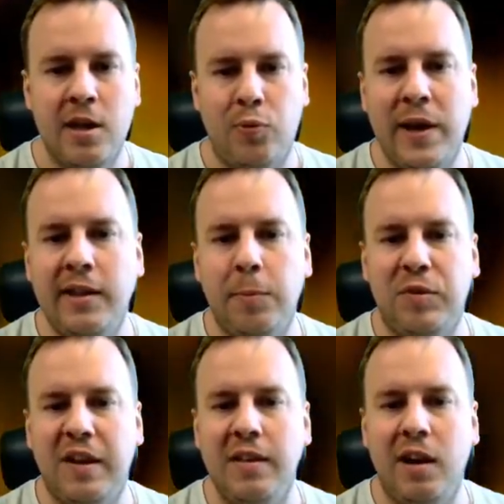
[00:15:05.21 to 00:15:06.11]

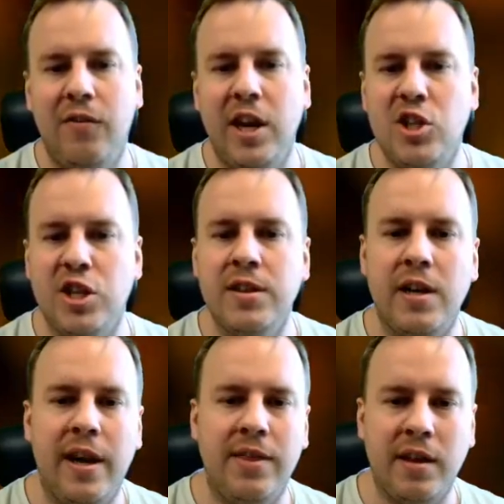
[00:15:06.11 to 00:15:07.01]
20% elevation
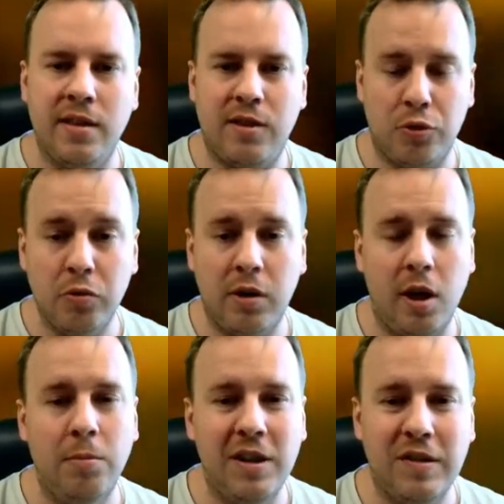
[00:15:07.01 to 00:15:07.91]
and then true
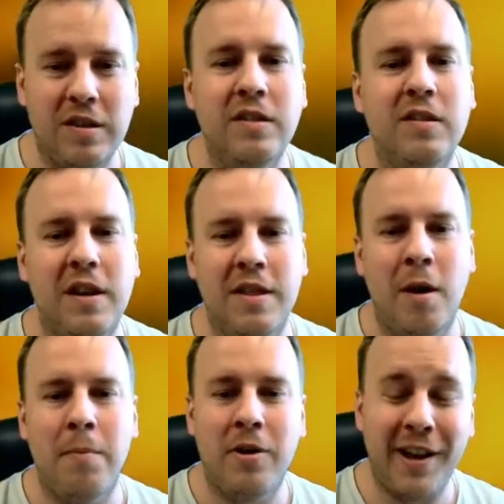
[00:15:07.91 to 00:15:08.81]
club distance
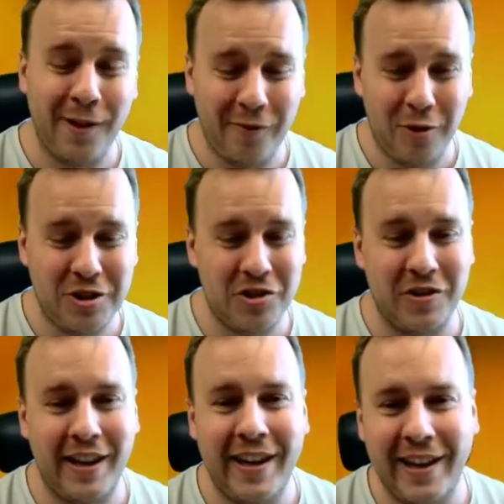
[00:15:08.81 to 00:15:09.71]
number and
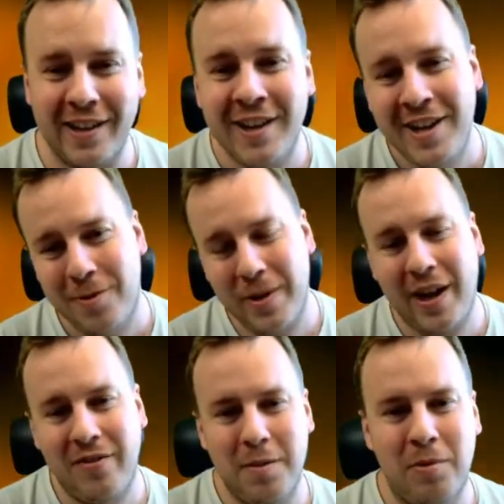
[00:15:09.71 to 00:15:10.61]
unfortunately here we
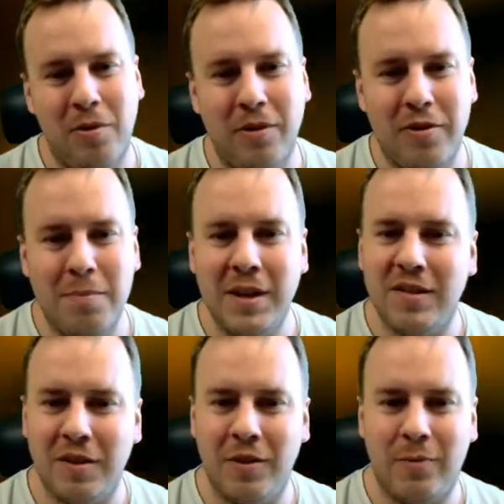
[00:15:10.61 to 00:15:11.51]
have the ball to
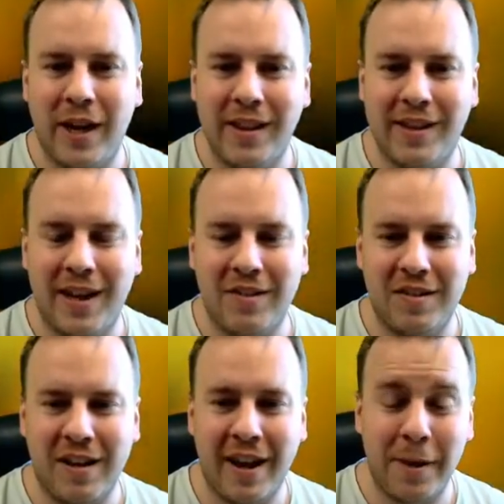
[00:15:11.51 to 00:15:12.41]
miss on the right hand
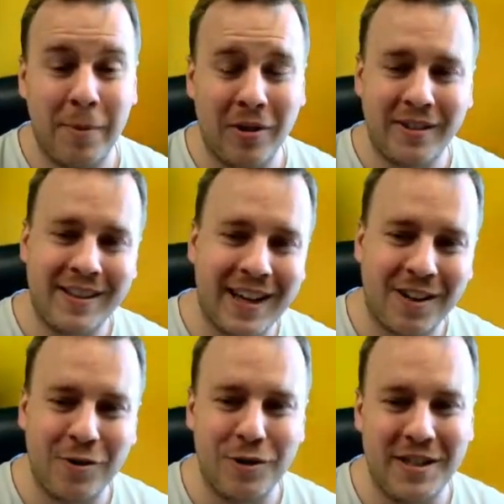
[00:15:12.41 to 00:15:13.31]
side but that
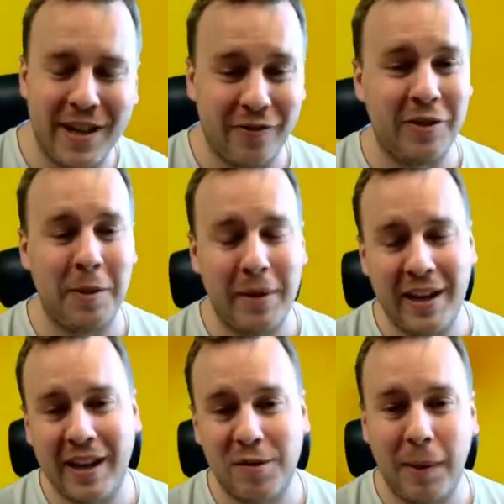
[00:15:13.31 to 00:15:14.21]
could definitely be
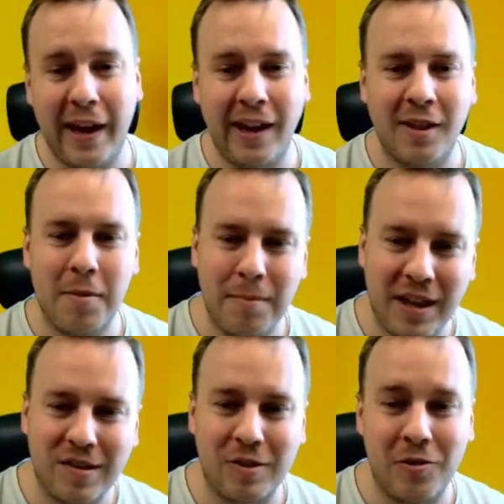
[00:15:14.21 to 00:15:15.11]
explained
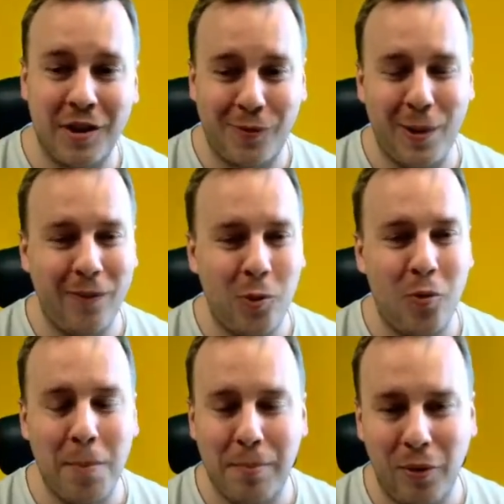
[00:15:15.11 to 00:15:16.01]
based on the
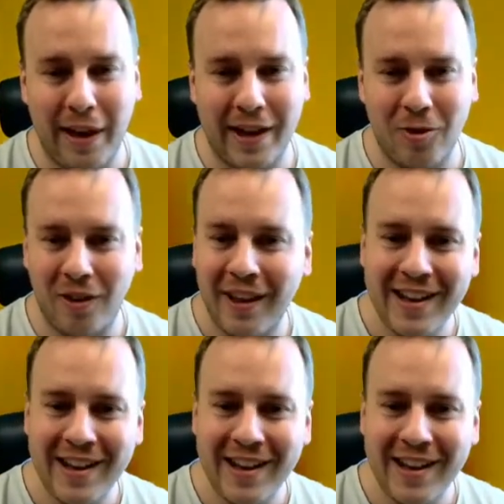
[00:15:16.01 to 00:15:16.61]
12-1 pull angle